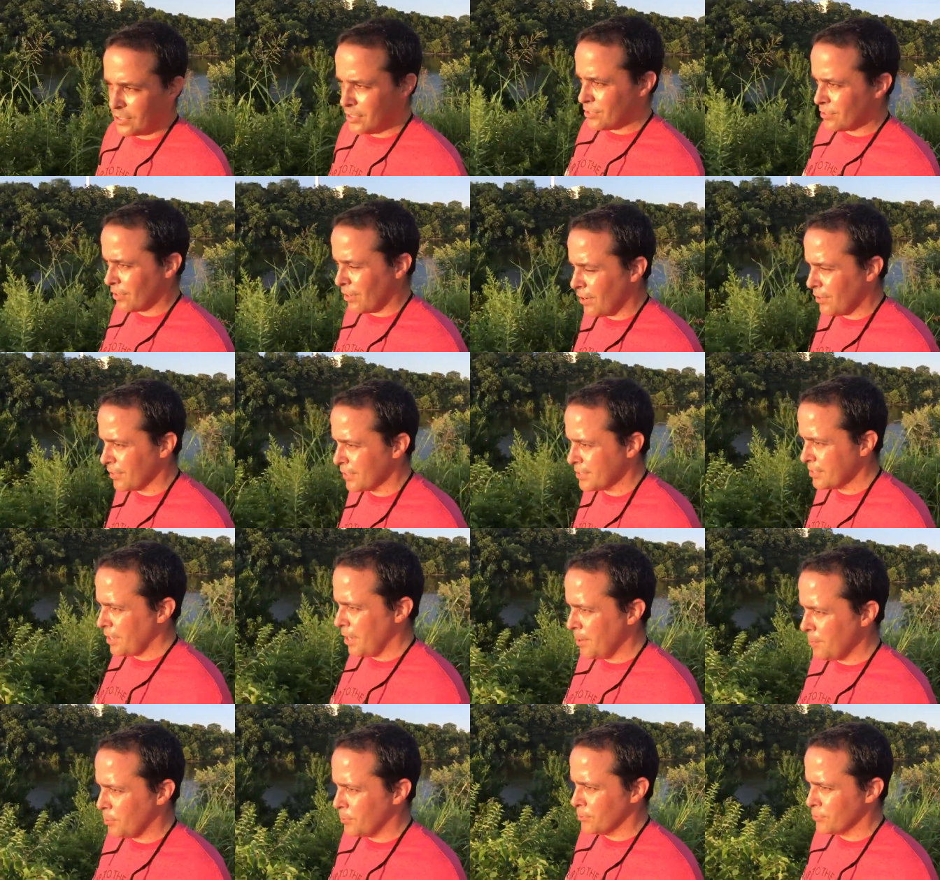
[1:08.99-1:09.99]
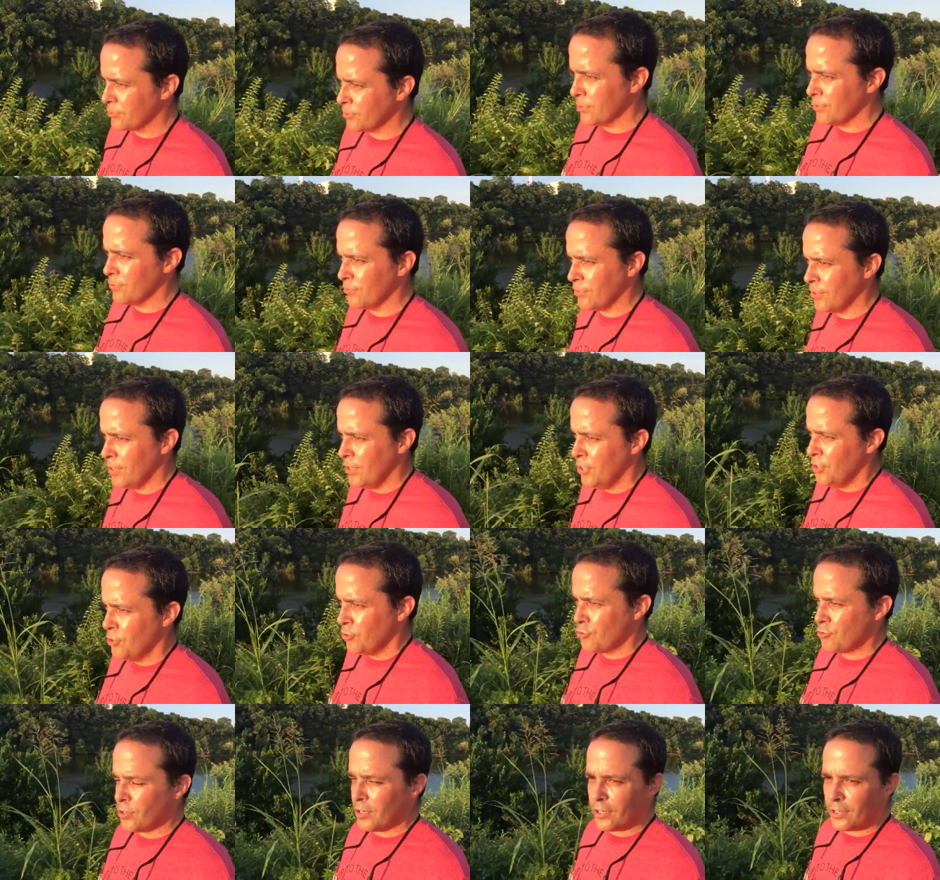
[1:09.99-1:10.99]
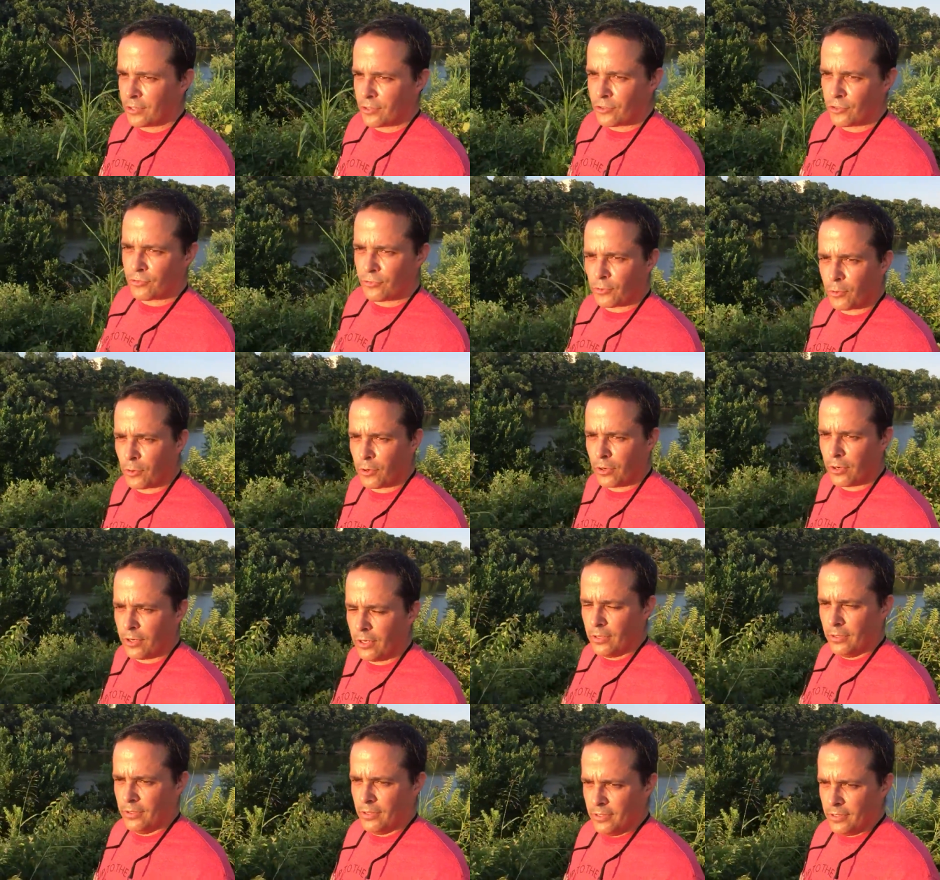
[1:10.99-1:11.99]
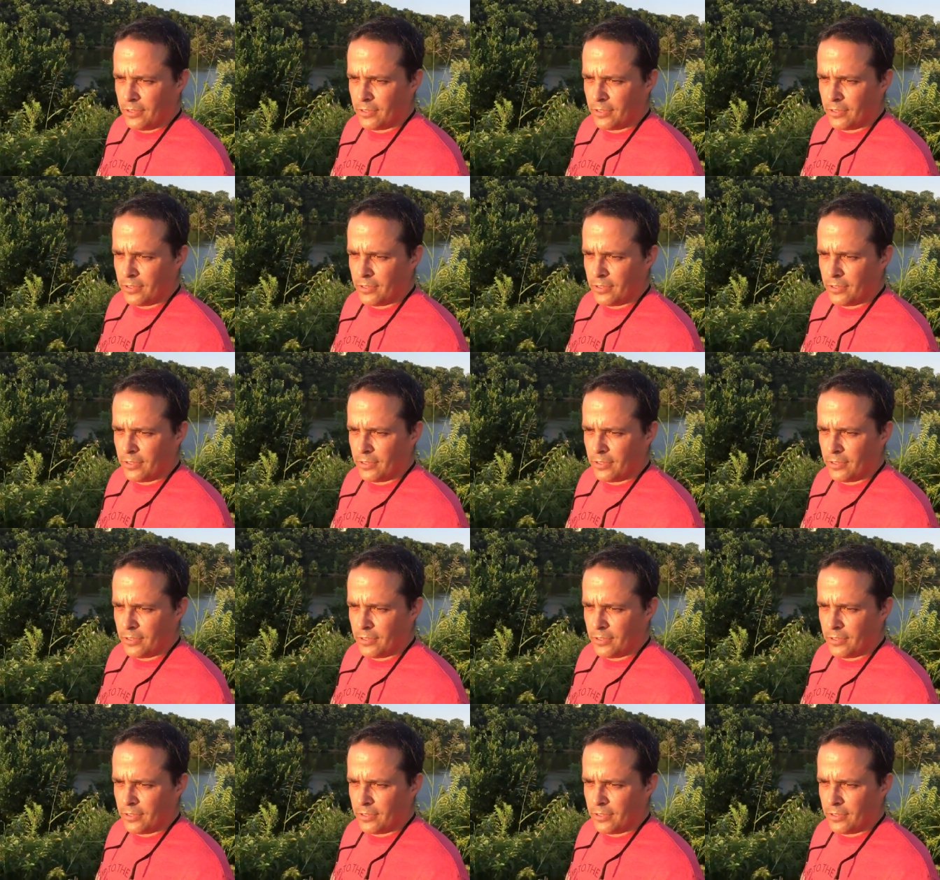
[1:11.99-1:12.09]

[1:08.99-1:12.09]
These are all examples of triggers for